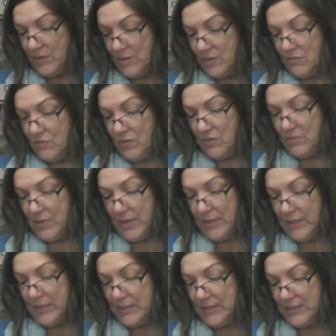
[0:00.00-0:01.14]
Written by
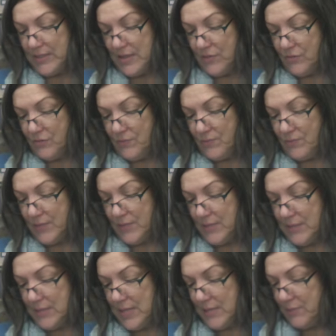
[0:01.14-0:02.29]
Linda Teller
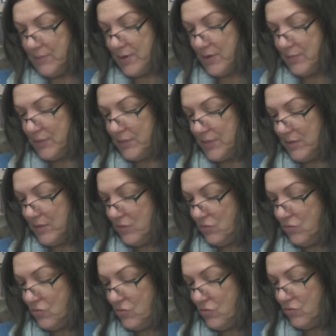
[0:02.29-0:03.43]
Pete and Barbara Teller
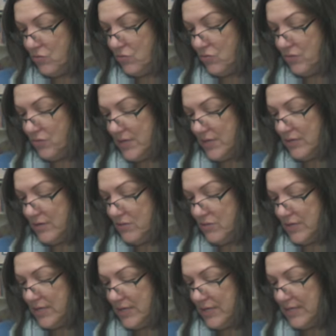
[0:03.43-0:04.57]

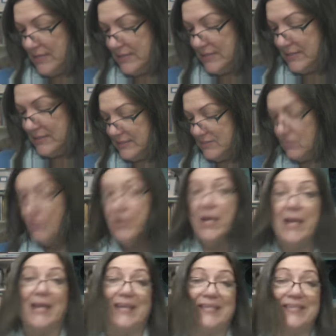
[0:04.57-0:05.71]
Ornelas. I
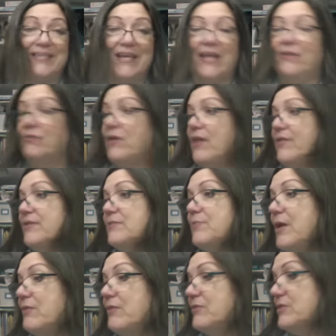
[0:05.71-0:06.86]
don't know how that's
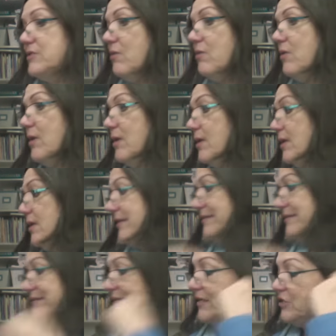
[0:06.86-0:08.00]
pronounced. So
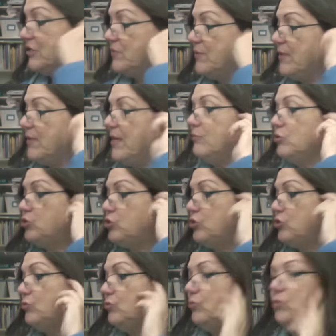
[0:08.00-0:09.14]
excited to be able
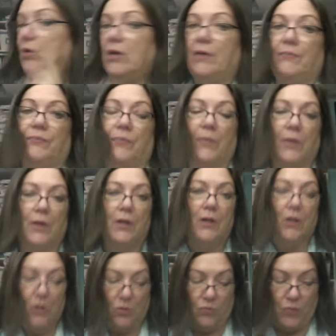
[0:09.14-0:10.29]
to
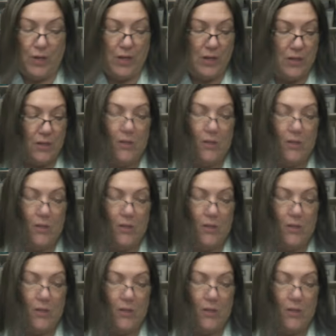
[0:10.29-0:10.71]
read